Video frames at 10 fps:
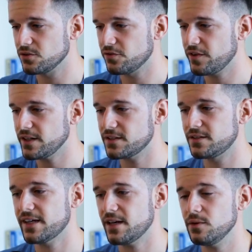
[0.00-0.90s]
to fit
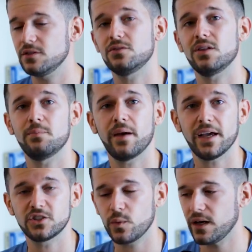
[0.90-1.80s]
table to the
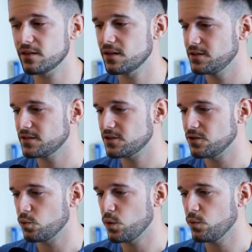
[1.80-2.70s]
page width.
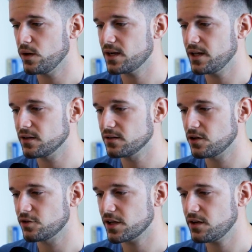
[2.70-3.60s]
So when we click
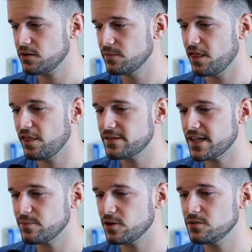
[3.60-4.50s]
over here, the
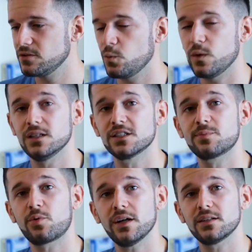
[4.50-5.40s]
table will
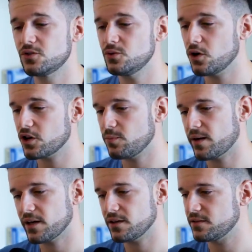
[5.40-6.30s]
spread to
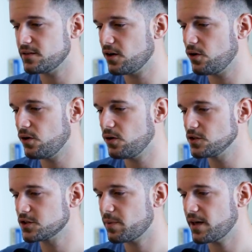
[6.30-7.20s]
occupy the
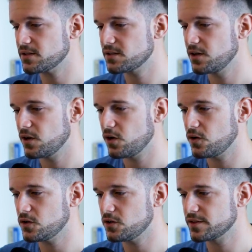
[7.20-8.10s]
whole space
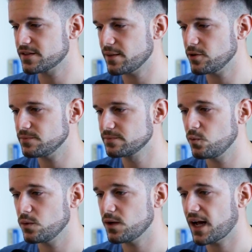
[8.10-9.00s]
of the table.
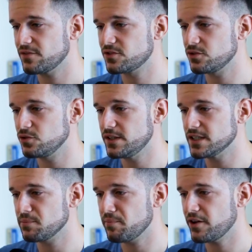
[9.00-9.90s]
We will have to do
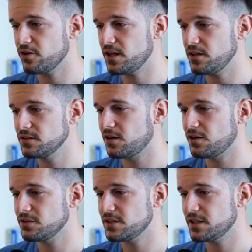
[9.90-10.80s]
this manually
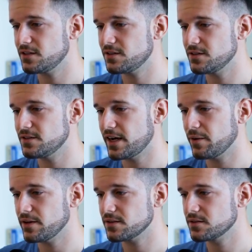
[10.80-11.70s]
on the
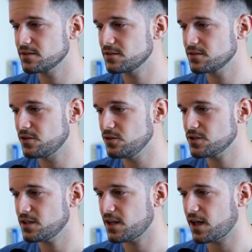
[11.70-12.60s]
database losing